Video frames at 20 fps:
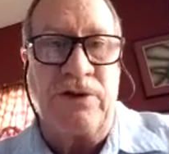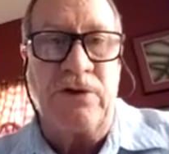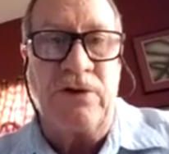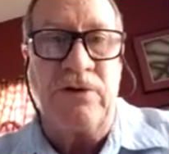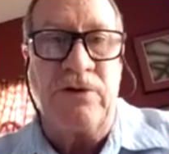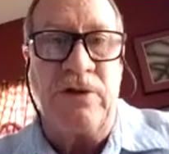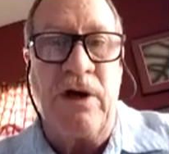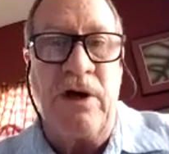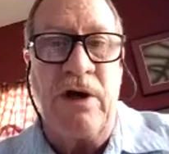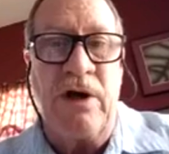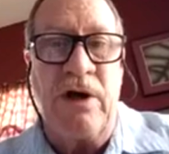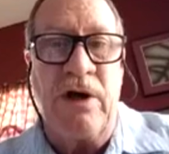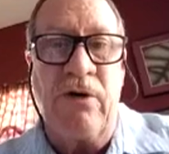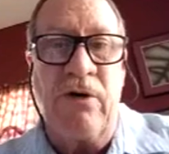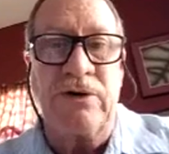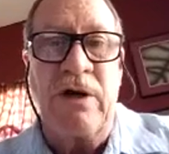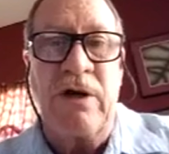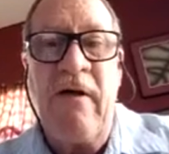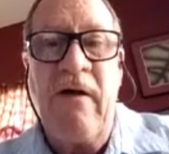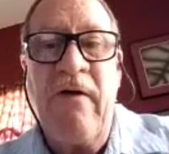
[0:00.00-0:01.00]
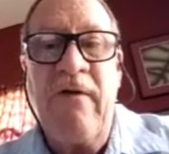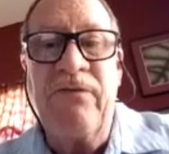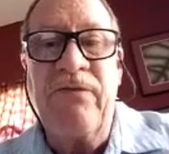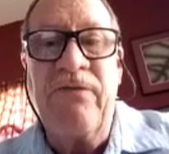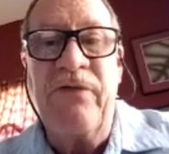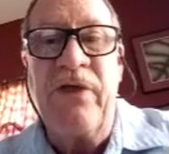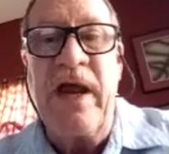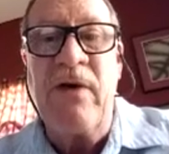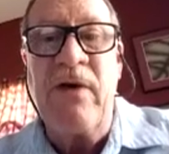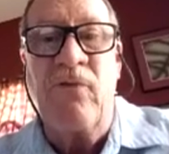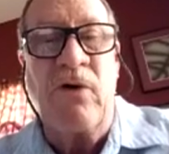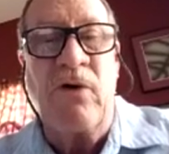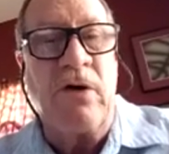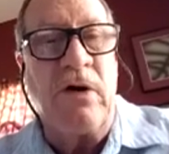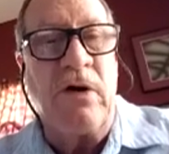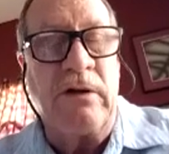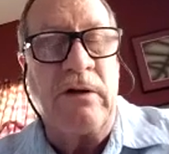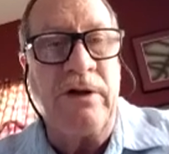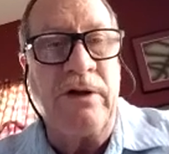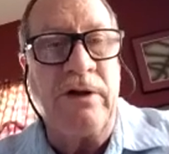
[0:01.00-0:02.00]
studios, they were
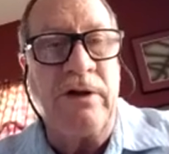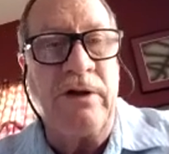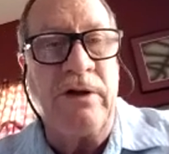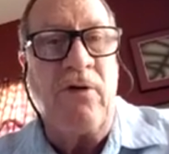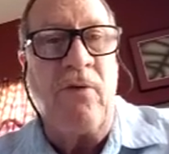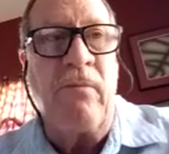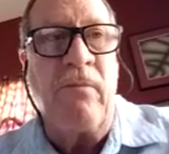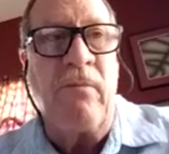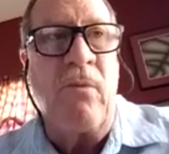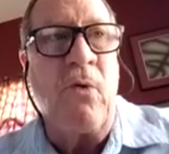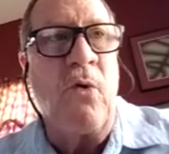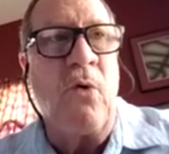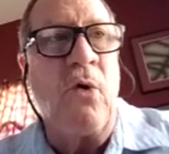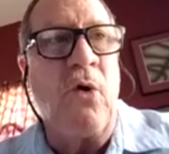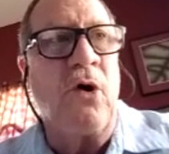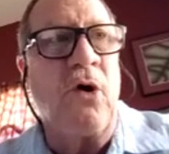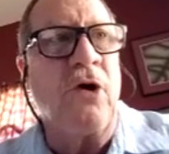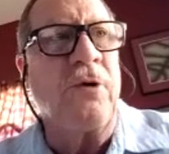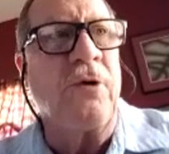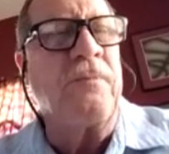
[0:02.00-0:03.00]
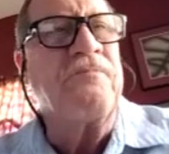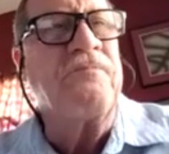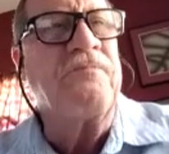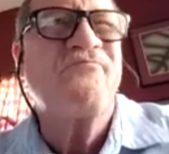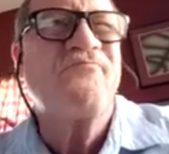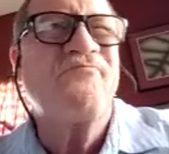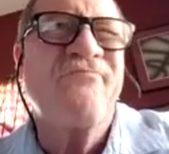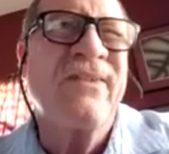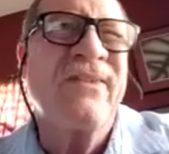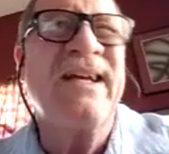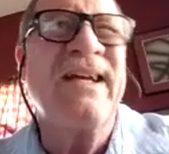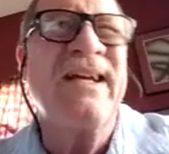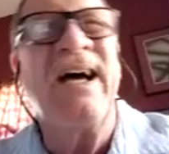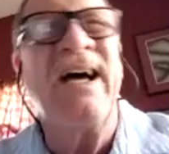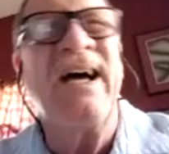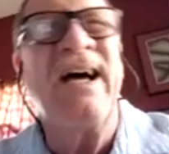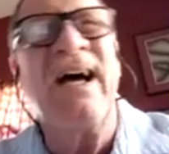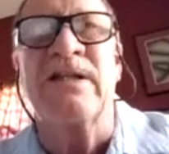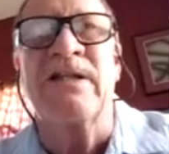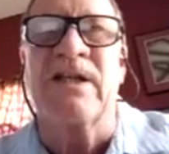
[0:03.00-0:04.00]
a little bit more,
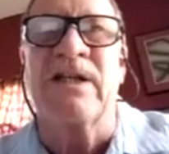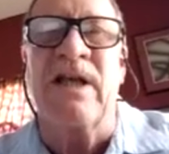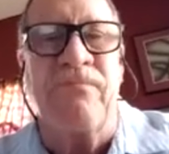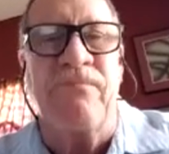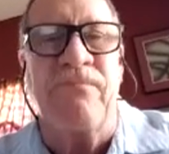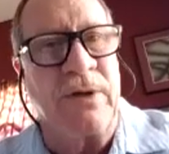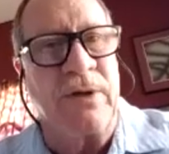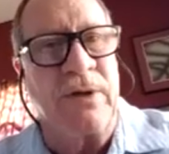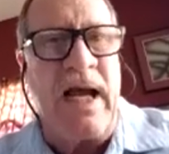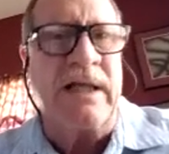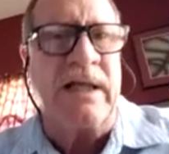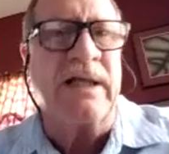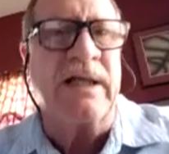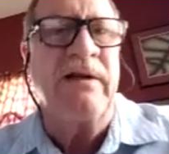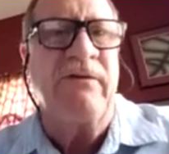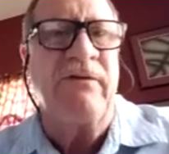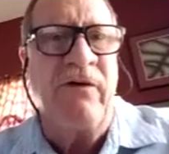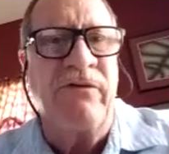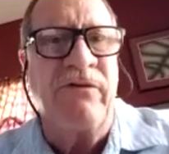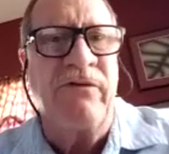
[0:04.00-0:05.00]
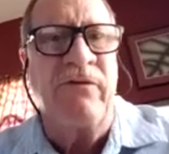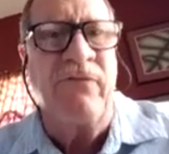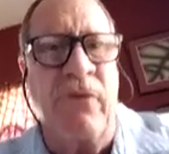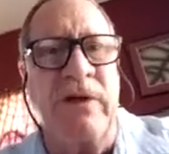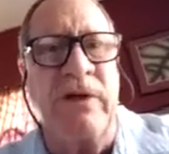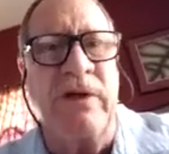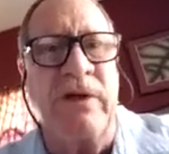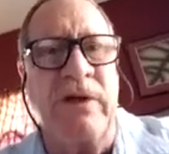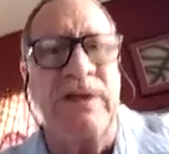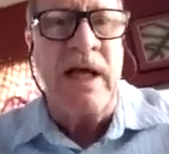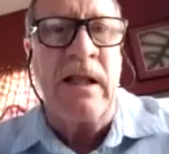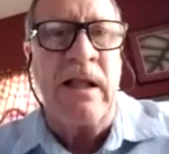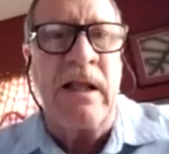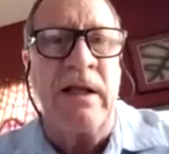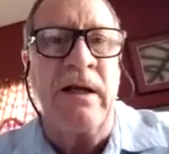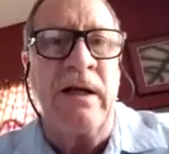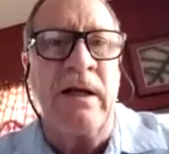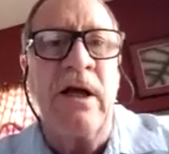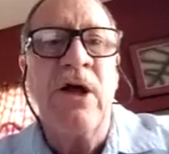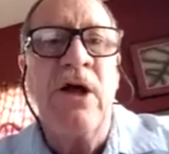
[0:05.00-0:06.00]
let's say, protective of their voice
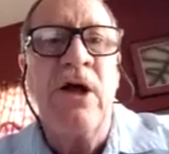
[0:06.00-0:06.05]
talent.